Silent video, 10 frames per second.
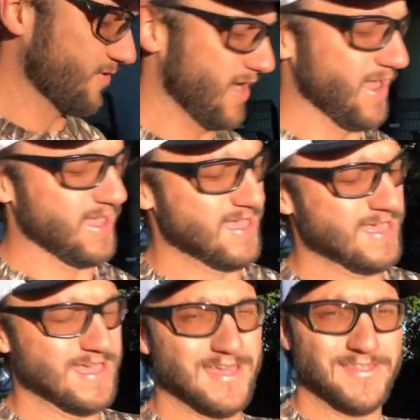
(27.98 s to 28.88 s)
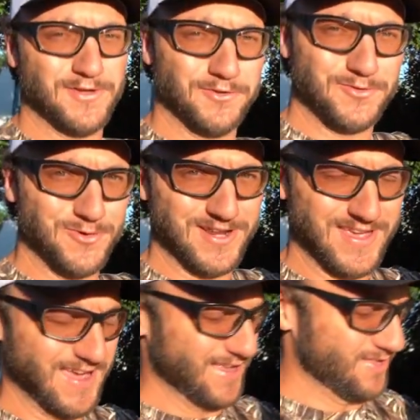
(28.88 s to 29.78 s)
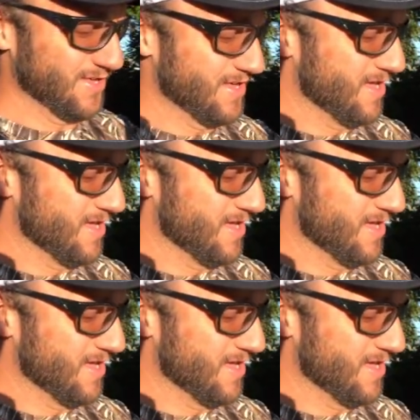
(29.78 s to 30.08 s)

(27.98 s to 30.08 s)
right, the old twenty gauge,